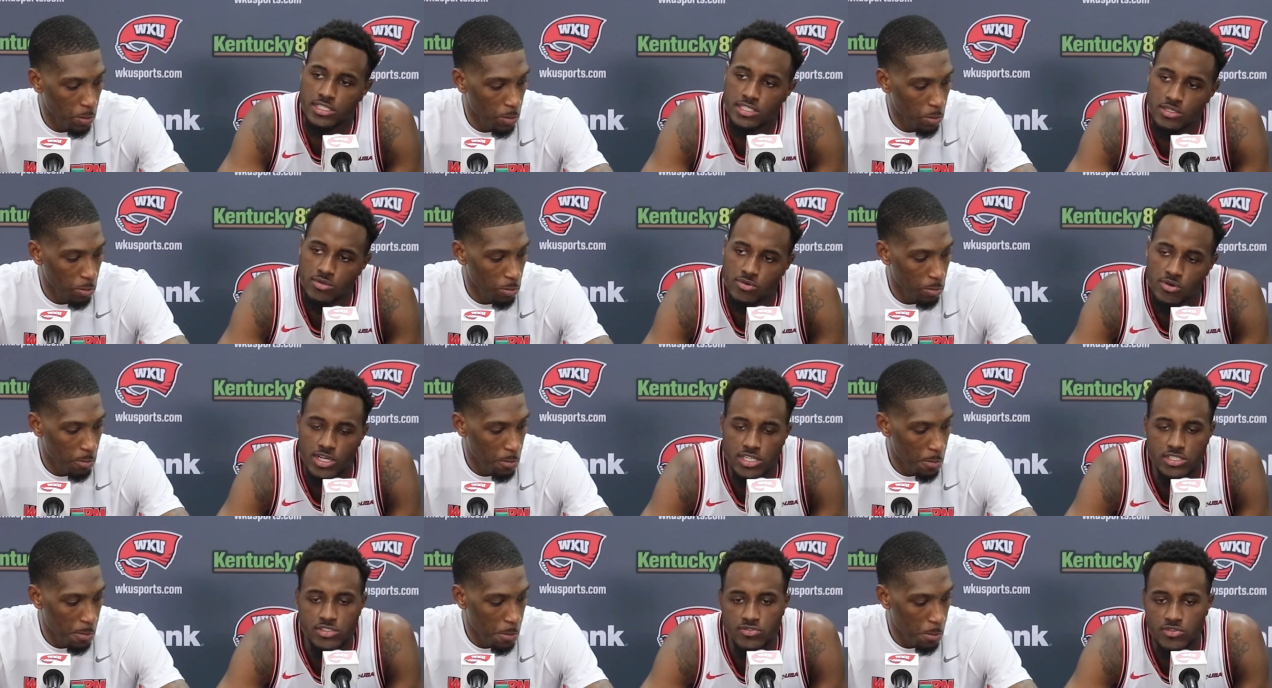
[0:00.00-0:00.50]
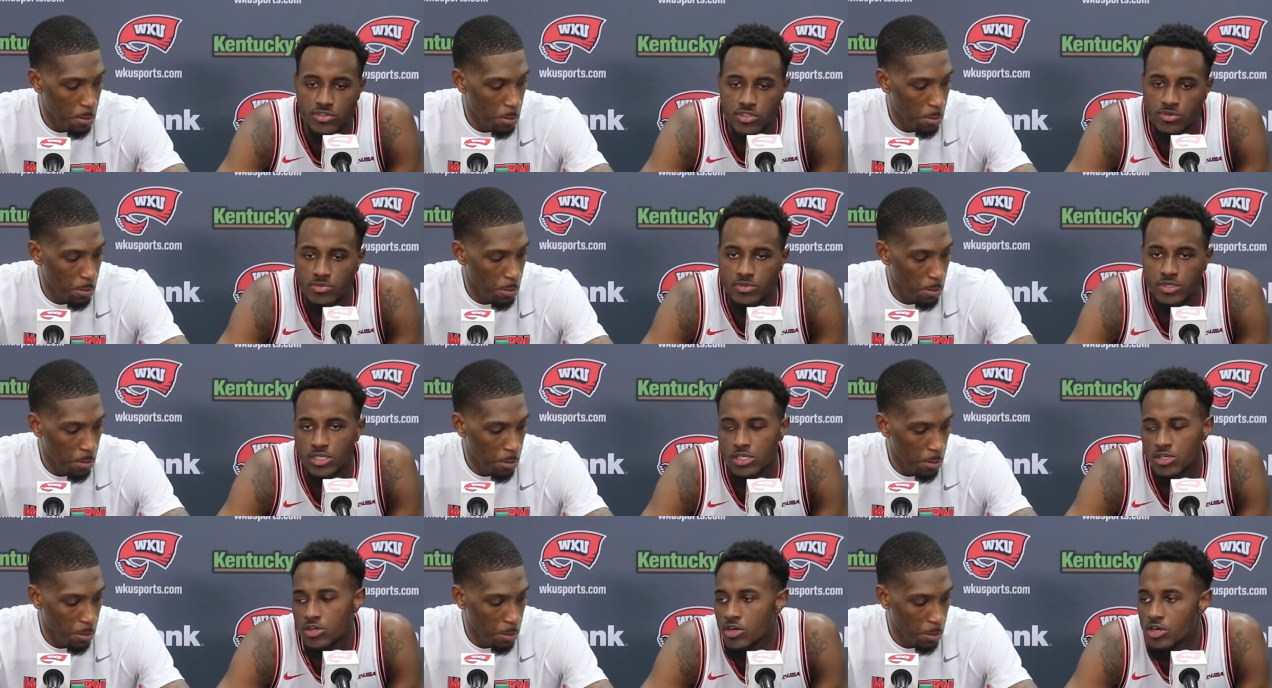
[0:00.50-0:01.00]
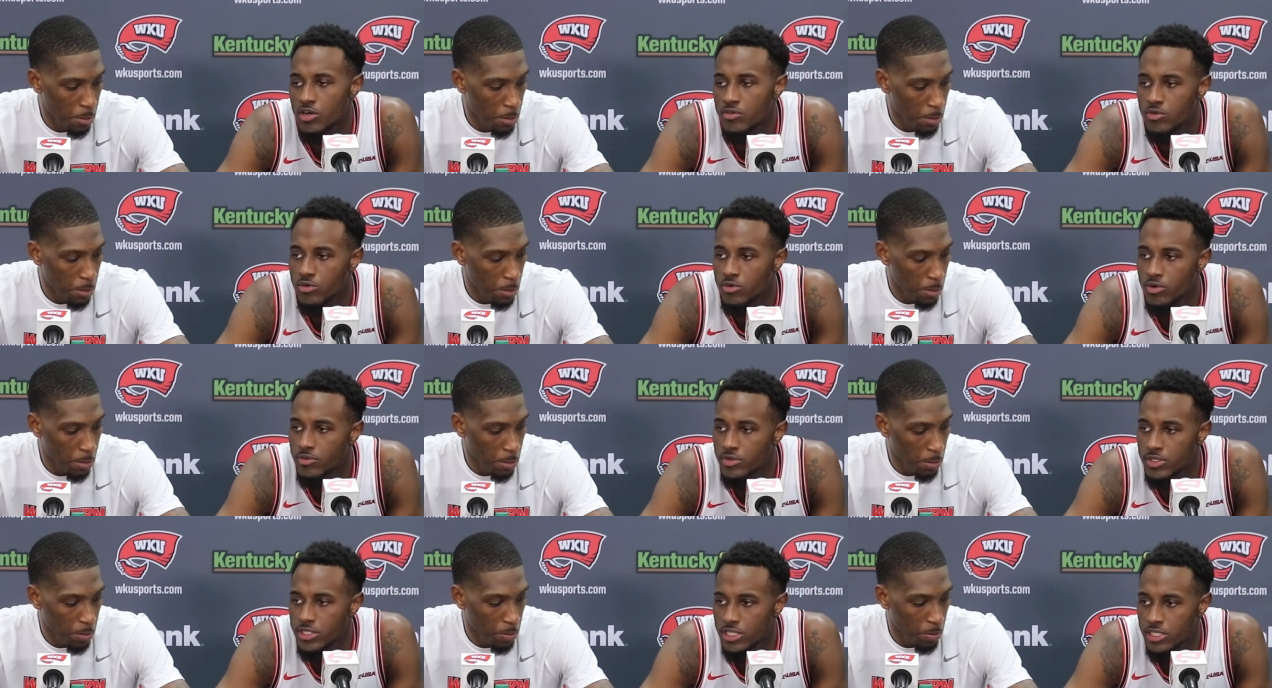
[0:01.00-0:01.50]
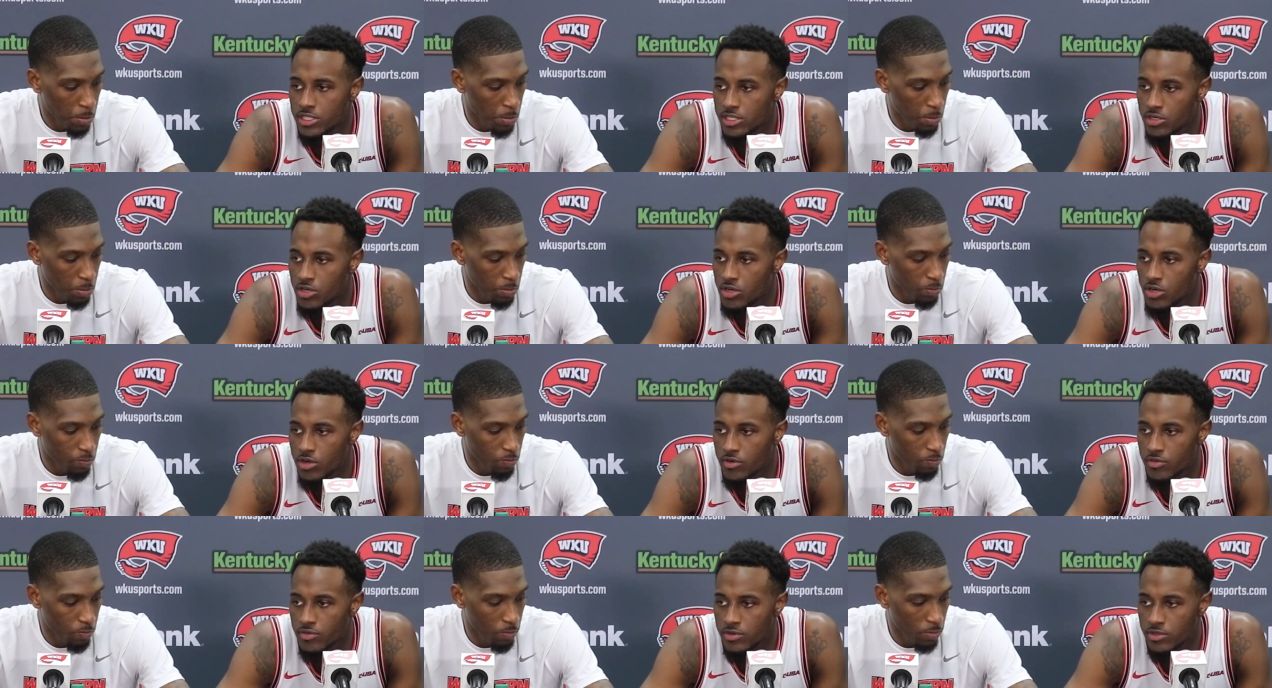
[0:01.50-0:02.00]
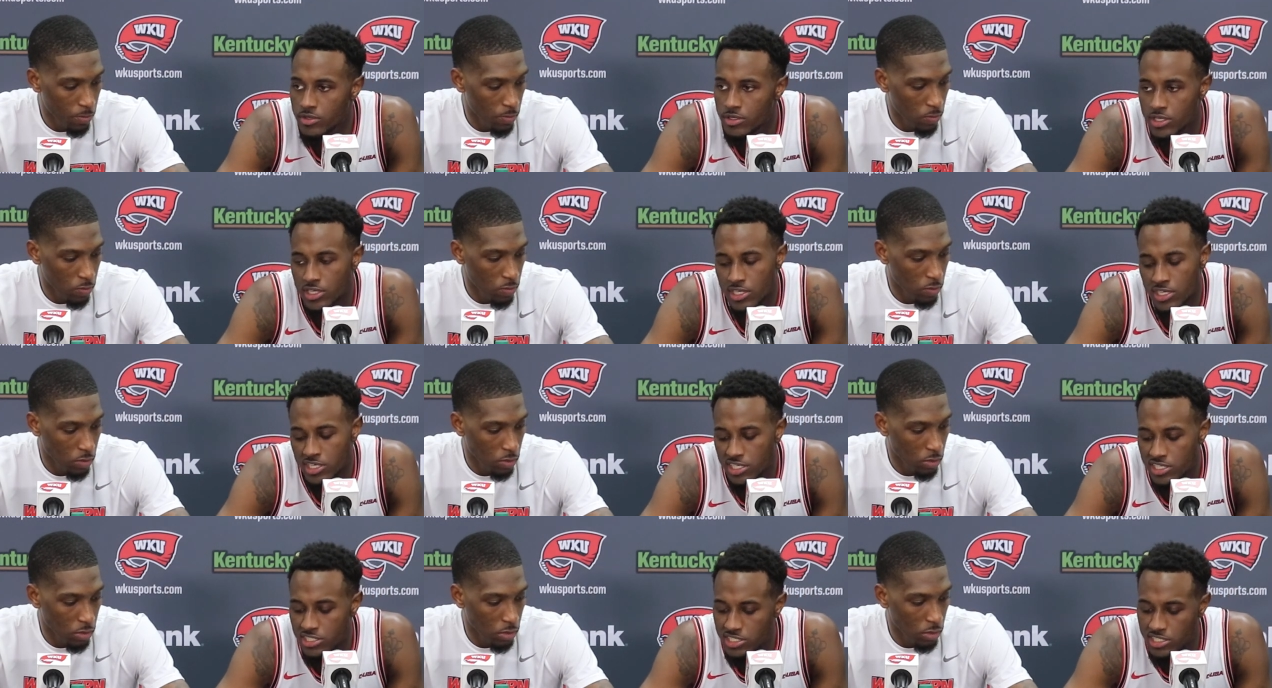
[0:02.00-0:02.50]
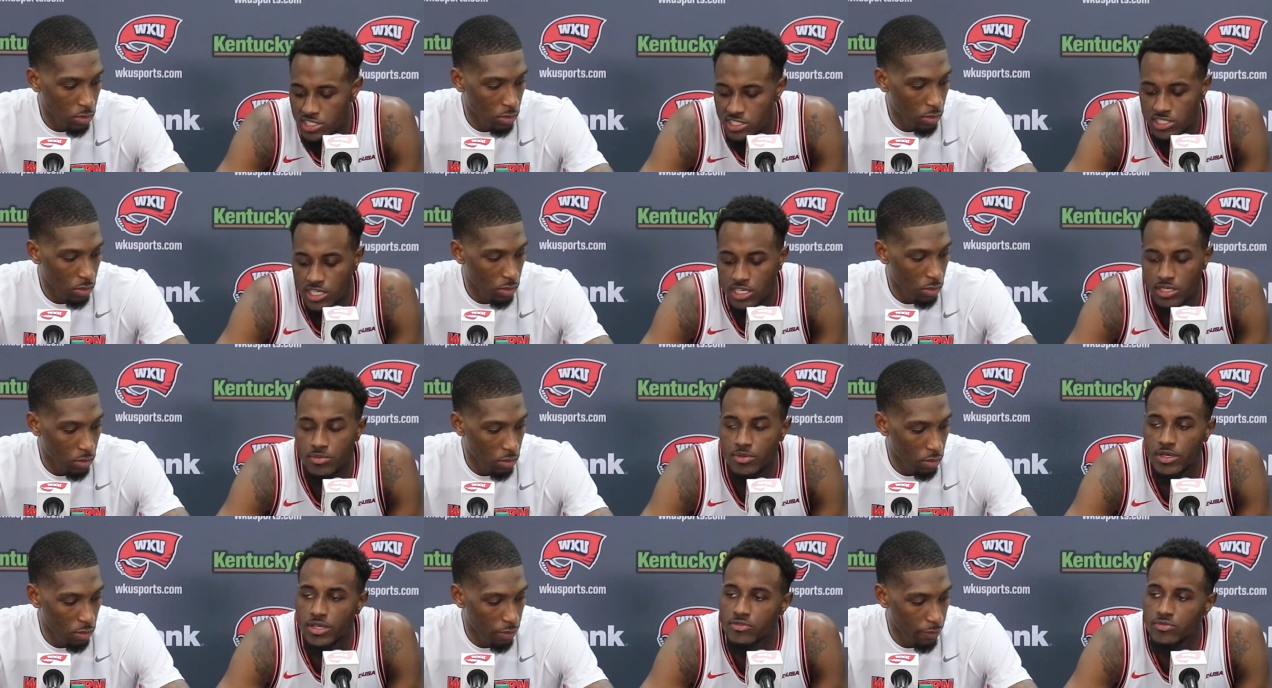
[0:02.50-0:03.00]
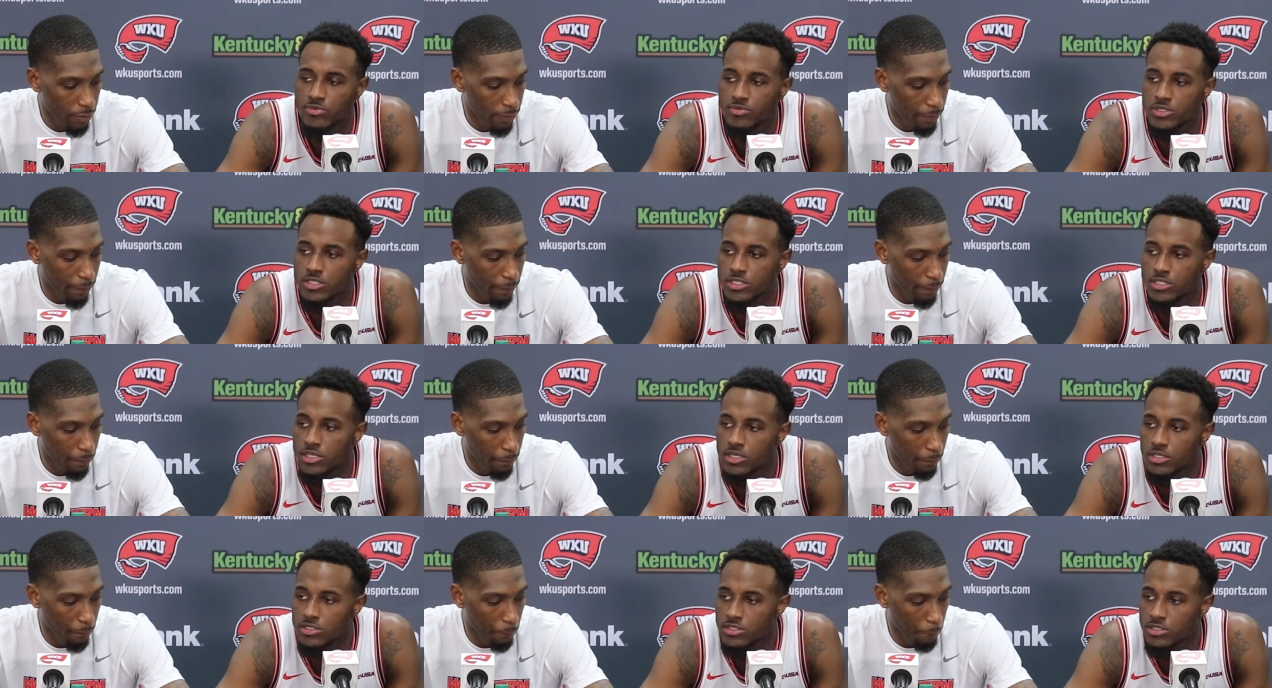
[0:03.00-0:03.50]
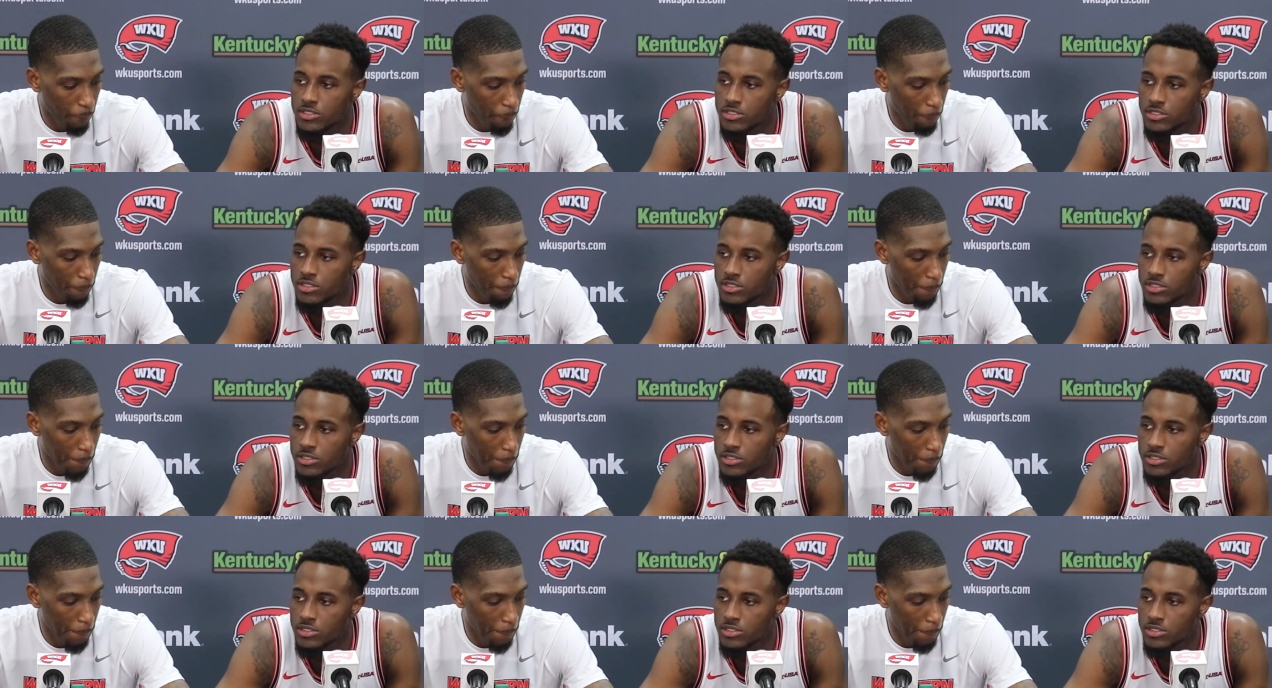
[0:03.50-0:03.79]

Speaker 1: and watch film and go over what we need to go over and just shake back from this loss.